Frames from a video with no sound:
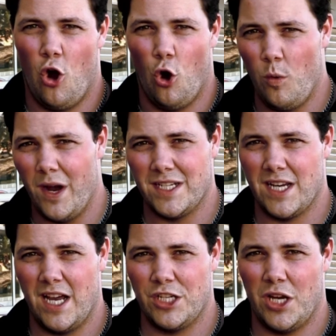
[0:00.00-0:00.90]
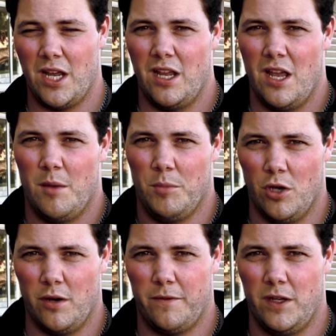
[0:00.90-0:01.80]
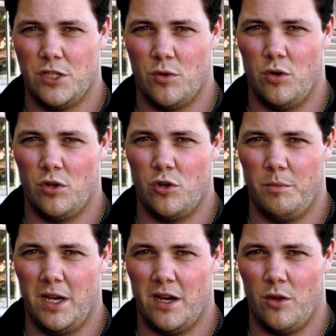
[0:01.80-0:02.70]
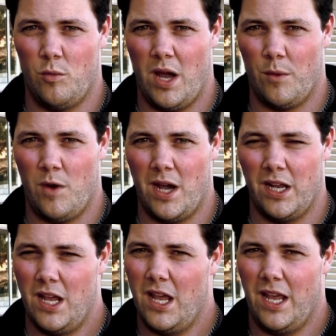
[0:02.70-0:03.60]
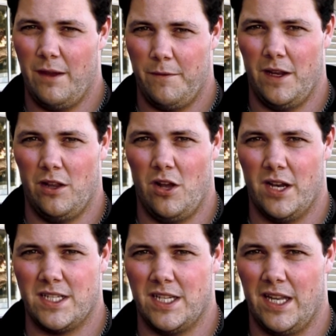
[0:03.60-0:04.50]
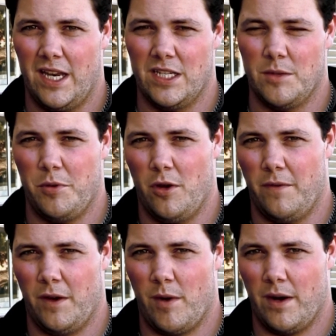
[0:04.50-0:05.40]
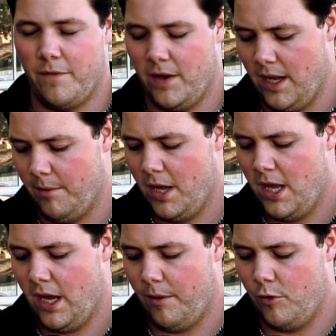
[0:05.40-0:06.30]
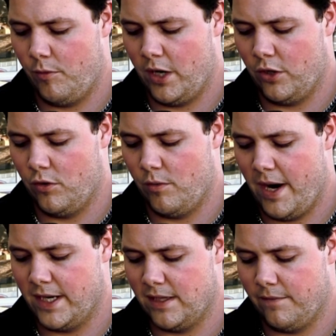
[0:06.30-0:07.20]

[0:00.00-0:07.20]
Always RJ, beautifully drawn, could be into the 1-1 if he likes, and that is a perfect run for him and will run a good race.